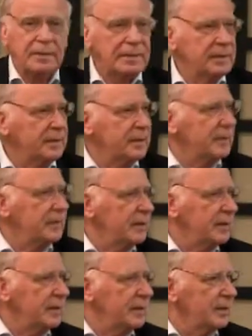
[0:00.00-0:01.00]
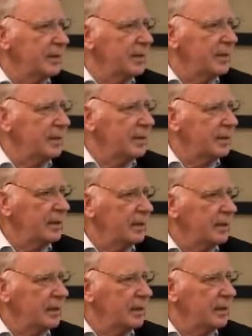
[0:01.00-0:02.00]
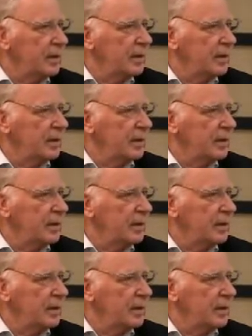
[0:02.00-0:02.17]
No one is speaking in this clip.